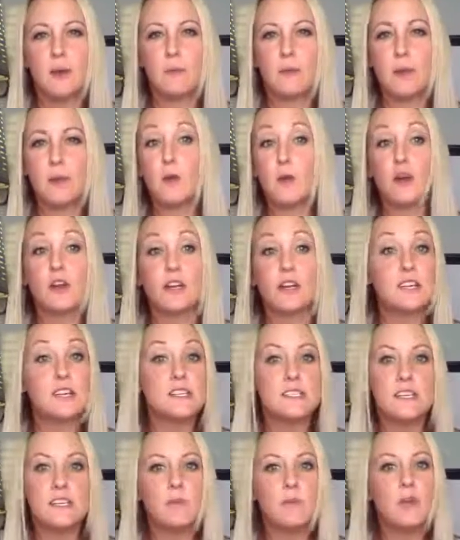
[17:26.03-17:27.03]
My
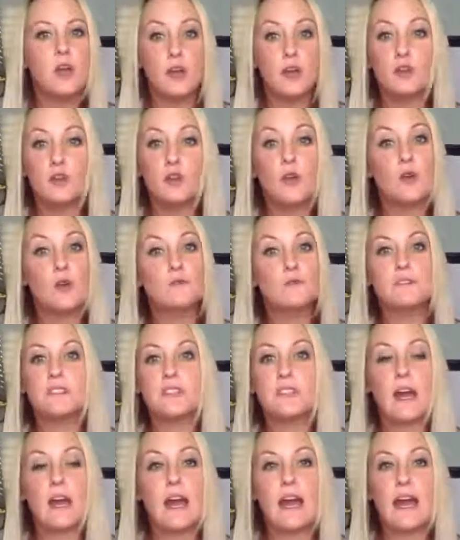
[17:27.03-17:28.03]
marketing team
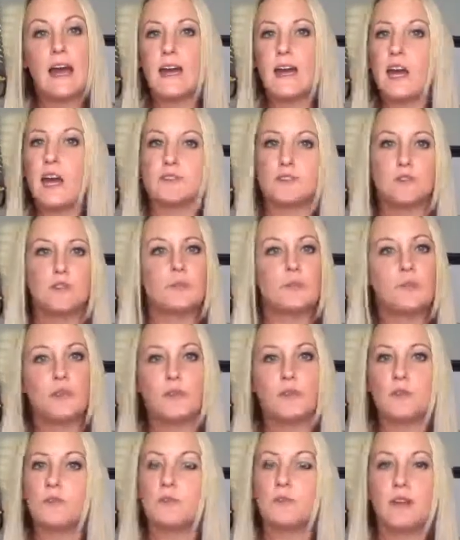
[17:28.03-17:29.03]
knows that I have to
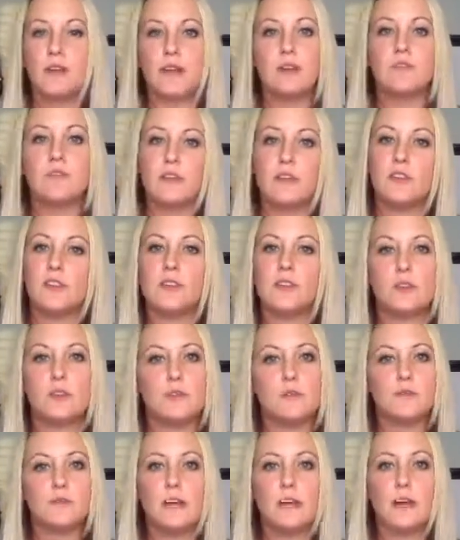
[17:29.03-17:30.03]
approve everything
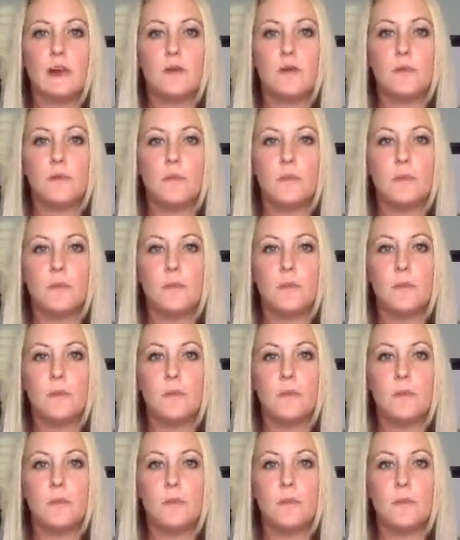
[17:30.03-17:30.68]
that goes out.